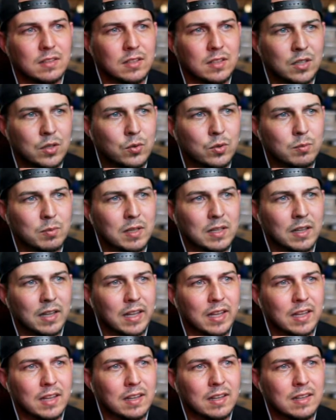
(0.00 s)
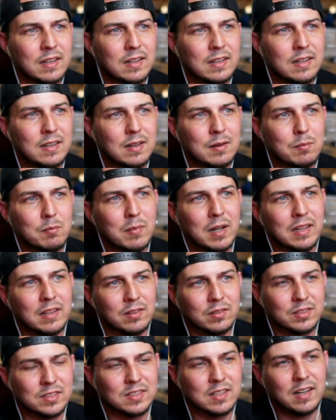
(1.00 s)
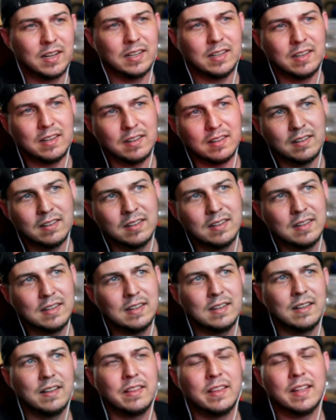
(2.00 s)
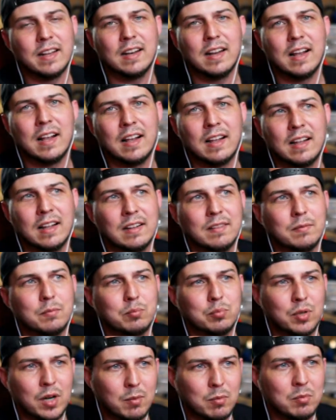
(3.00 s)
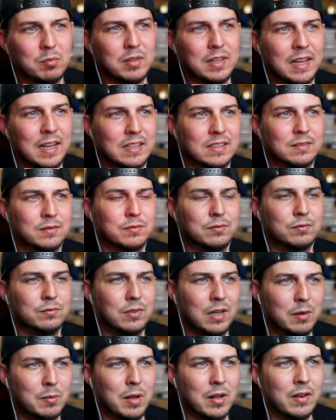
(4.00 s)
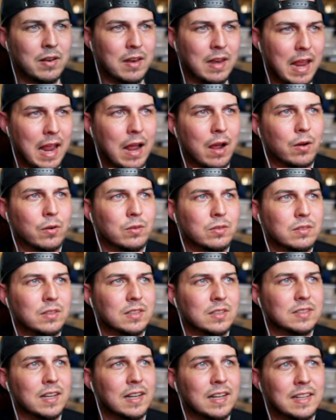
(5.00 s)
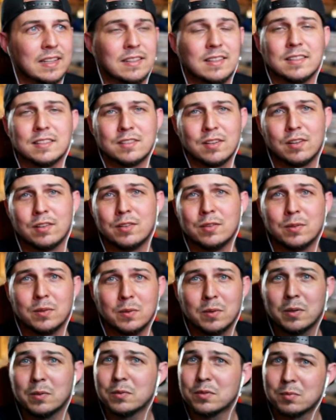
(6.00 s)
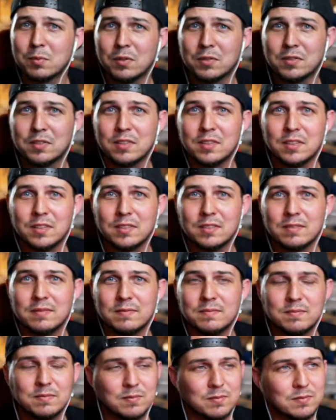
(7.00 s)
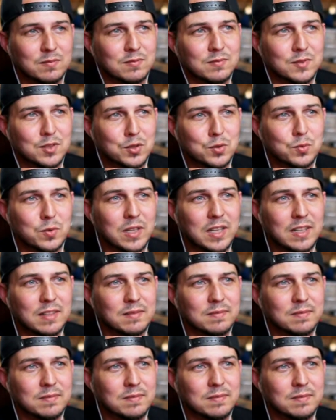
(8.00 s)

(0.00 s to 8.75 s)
you would be like my little sign here that probably as of right about now decided to start doing what it was supposed to do. Sweet.